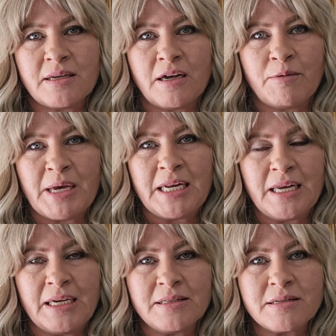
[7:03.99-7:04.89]
and unmet
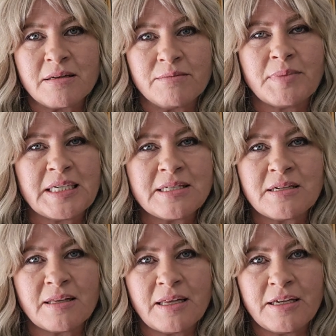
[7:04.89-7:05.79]
needs, but it's
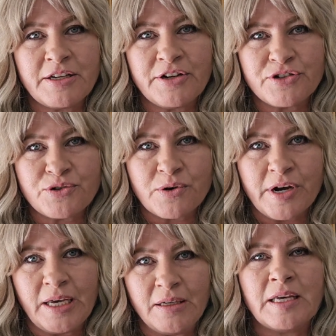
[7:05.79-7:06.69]
not the end of your
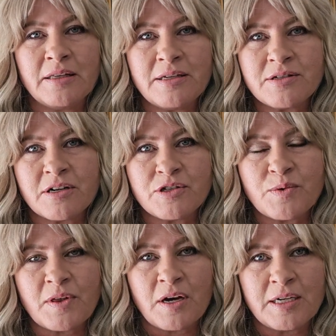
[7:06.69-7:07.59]
story. Healing starts
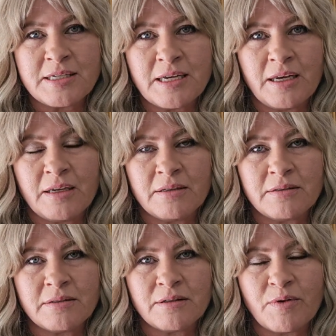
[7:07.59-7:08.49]
with honesty,
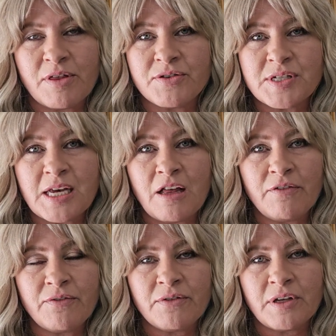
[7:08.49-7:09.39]
with yourself
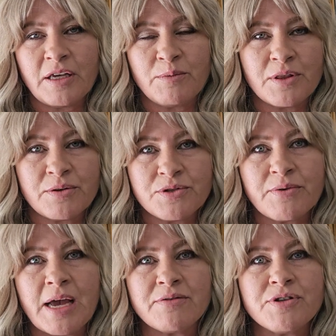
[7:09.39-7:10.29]
and with those
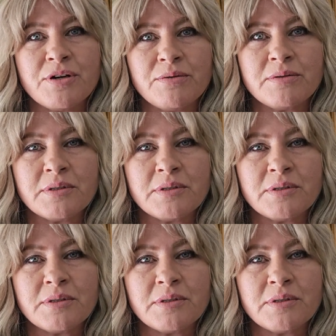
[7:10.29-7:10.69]
around you.